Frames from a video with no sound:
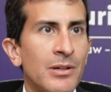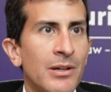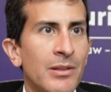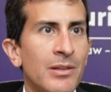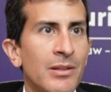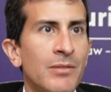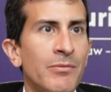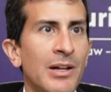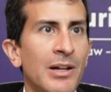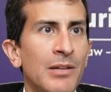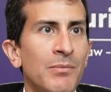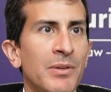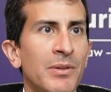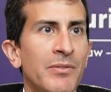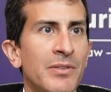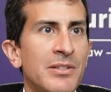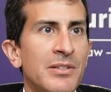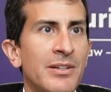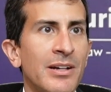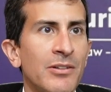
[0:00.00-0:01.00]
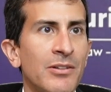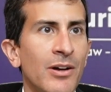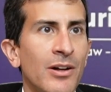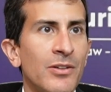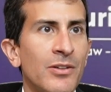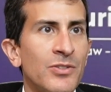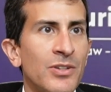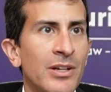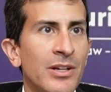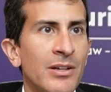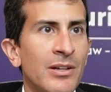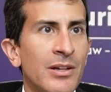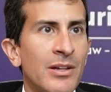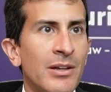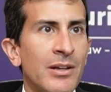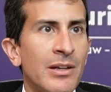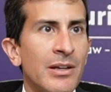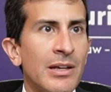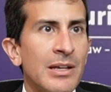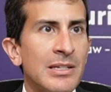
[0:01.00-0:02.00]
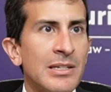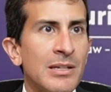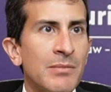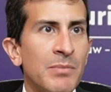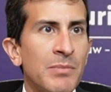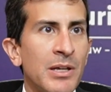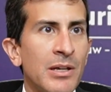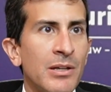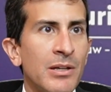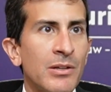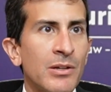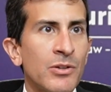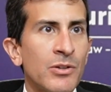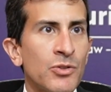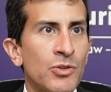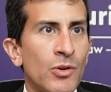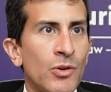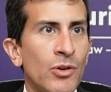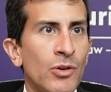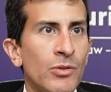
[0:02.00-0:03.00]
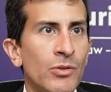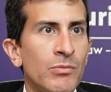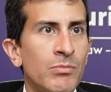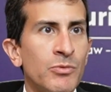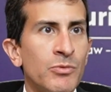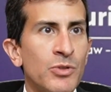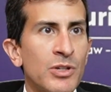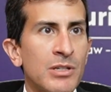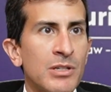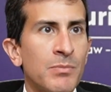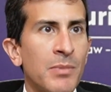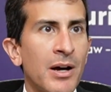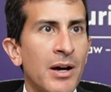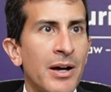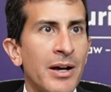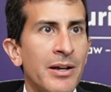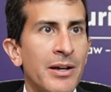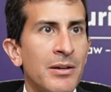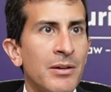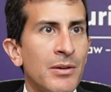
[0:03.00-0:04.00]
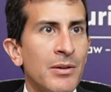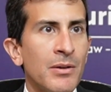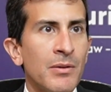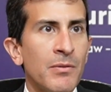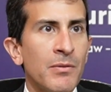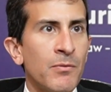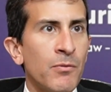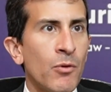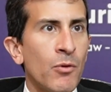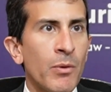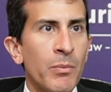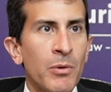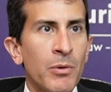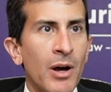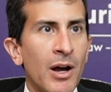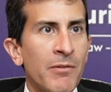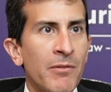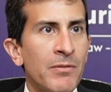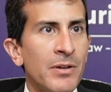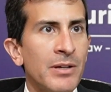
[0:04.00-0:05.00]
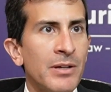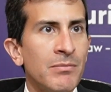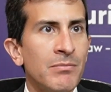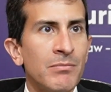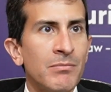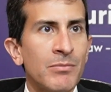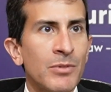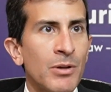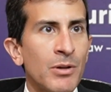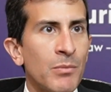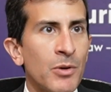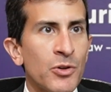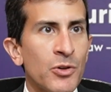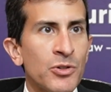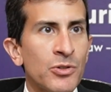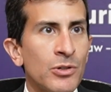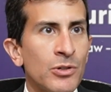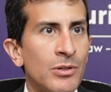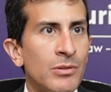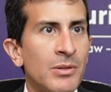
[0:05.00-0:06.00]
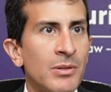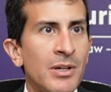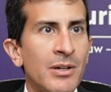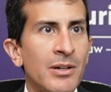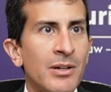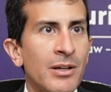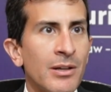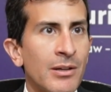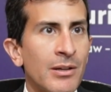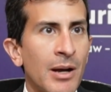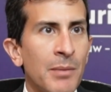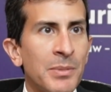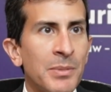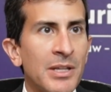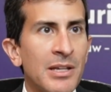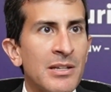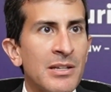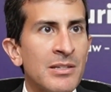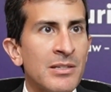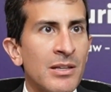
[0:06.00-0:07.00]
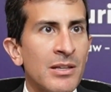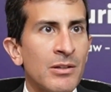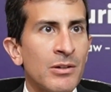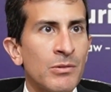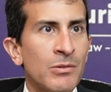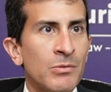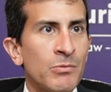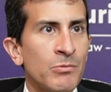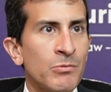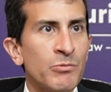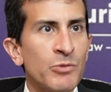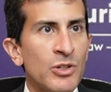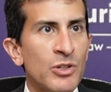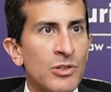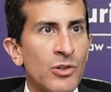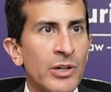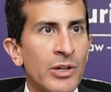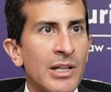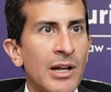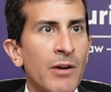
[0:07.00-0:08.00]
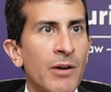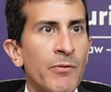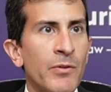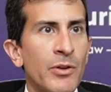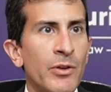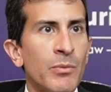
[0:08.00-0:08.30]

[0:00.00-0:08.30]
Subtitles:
in the development of this technology? Is it being controlled just by for-profit commercial companies that are just looking out for their